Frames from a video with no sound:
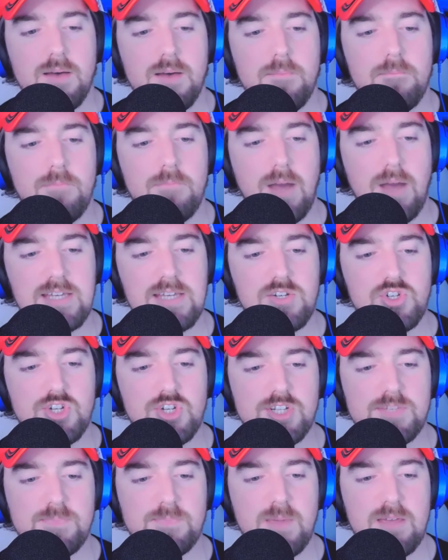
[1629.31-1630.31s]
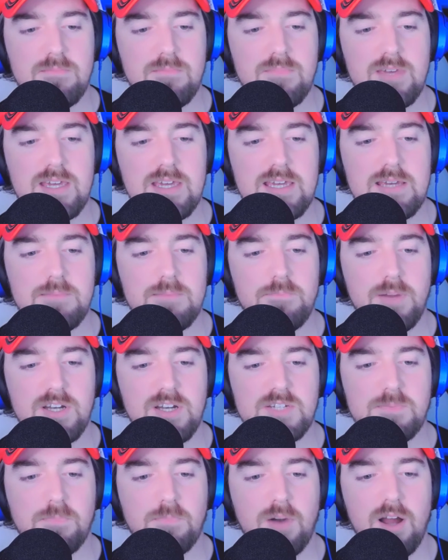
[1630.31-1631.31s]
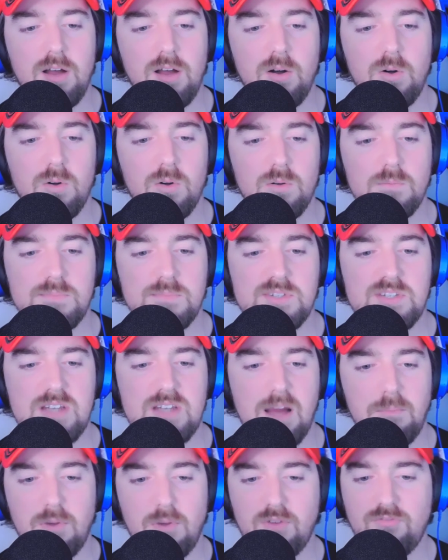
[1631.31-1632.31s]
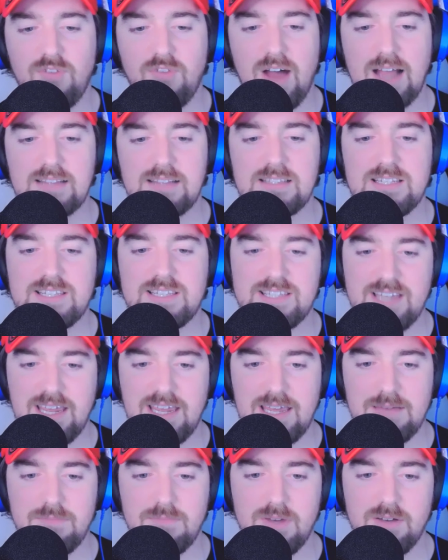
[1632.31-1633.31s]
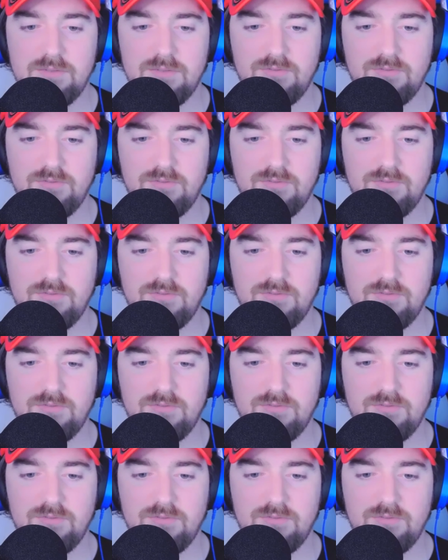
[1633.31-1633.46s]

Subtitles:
Might just be me, but is Brett Holmes' number font the same